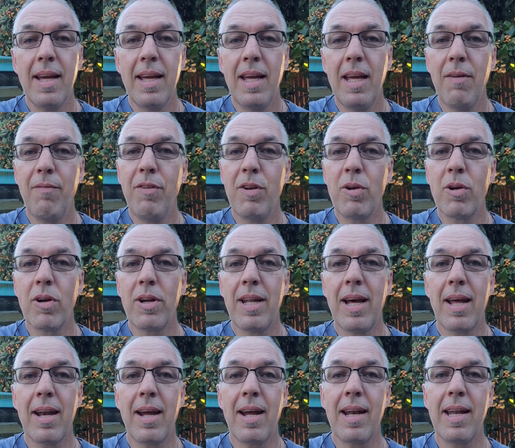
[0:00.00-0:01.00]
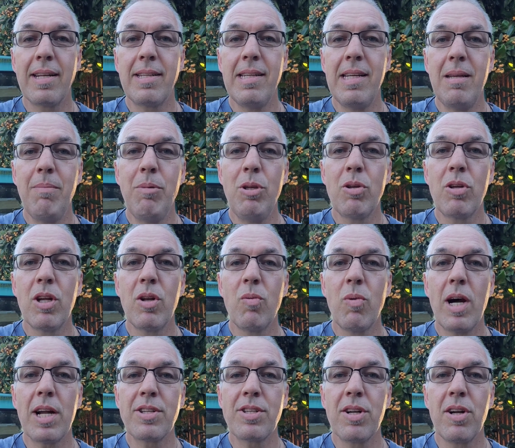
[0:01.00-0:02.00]
If you're not on a team, you can
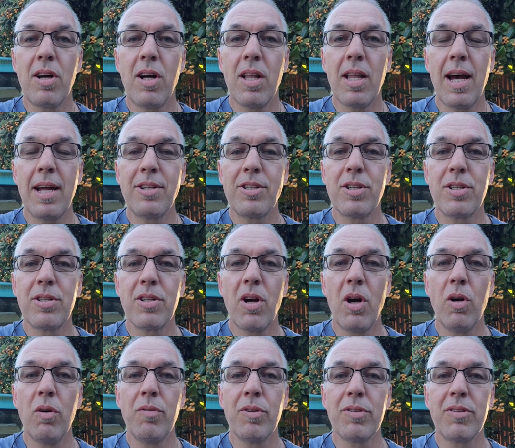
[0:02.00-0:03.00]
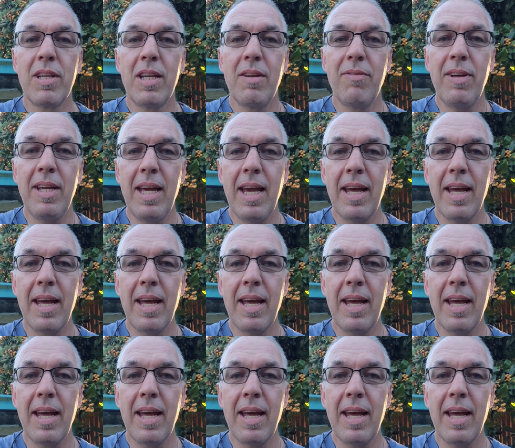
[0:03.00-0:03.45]
watch it all on Dirt Oval TV.